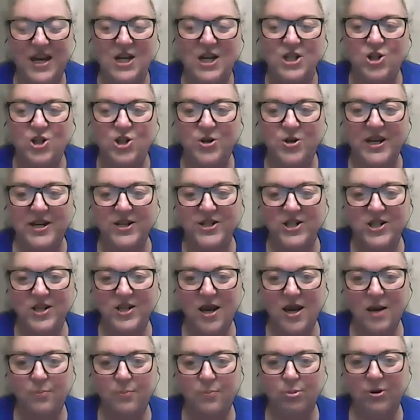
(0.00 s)
So here's
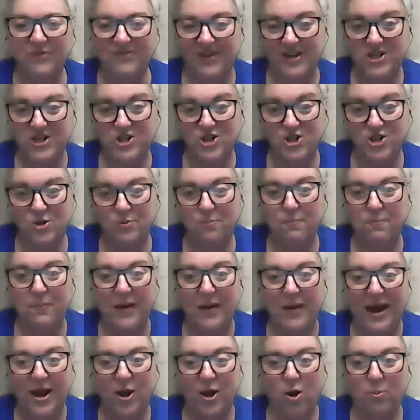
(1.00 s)
the professional
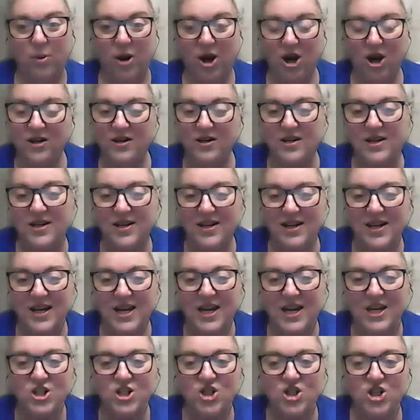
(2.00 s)
bio part.
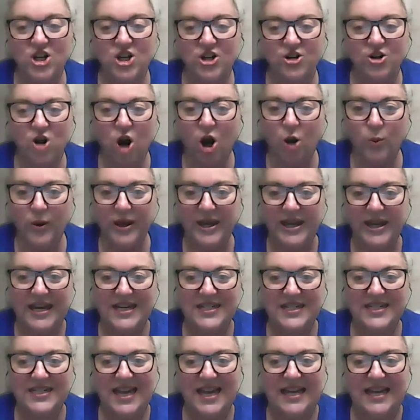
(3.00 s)
Sharon Hartwick
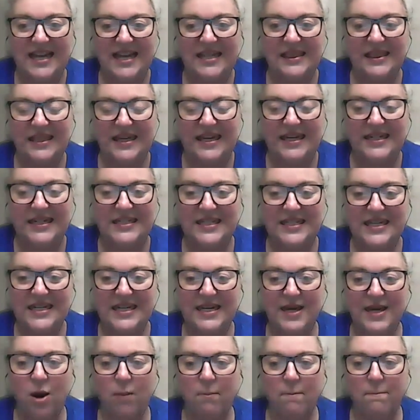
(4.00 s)
is a
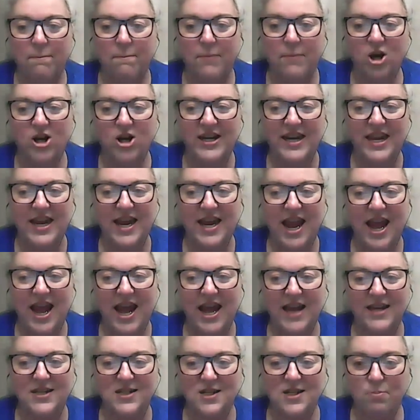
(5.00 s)
LinkedIn marketing
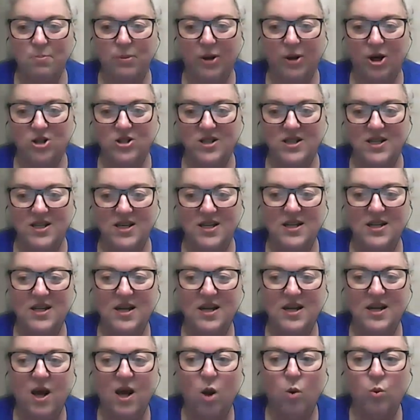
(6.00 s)
expert.
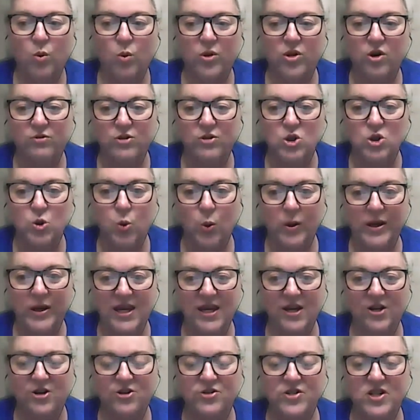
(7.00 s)
With over twenty
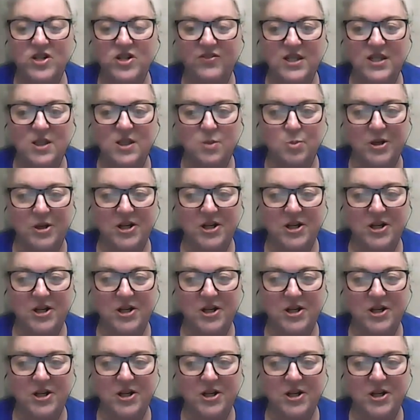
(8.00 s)
years of
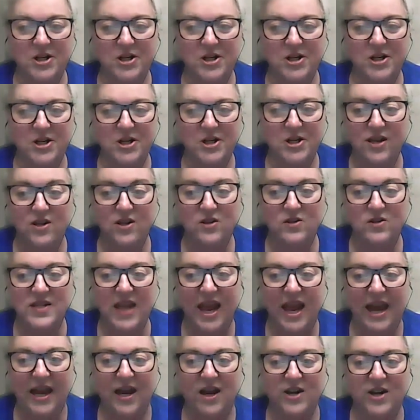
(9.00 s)
experience in sales
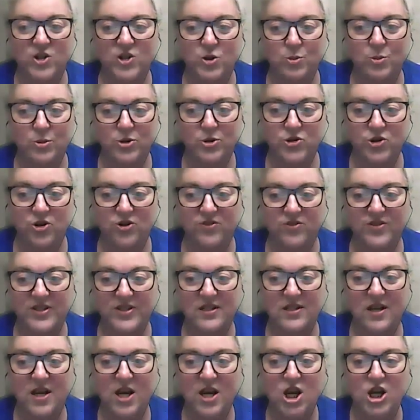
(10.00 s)
and customer
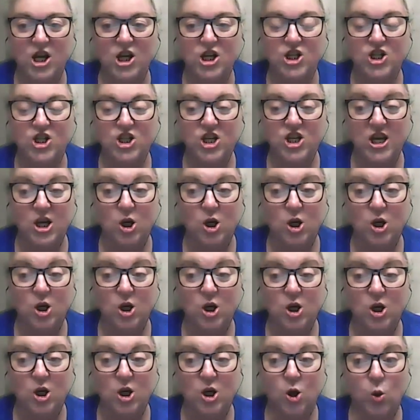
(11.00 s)
service, she
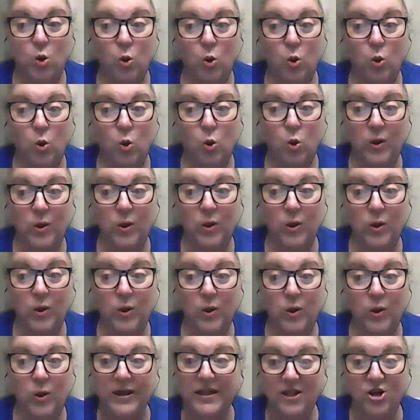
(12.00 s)
quickly
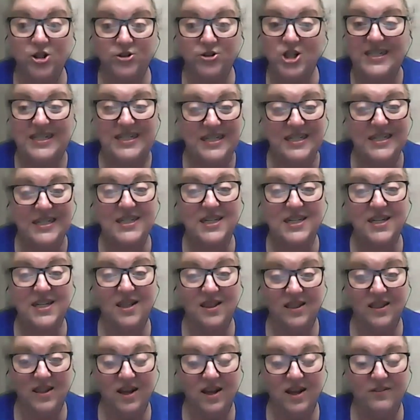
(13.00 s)
learned
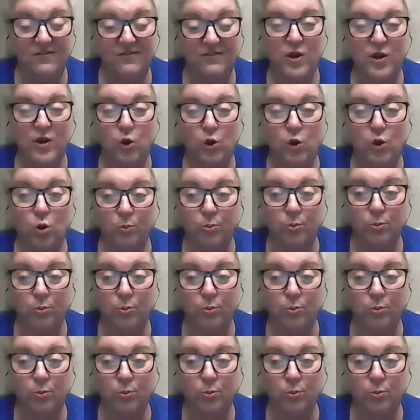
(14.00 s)
she didn't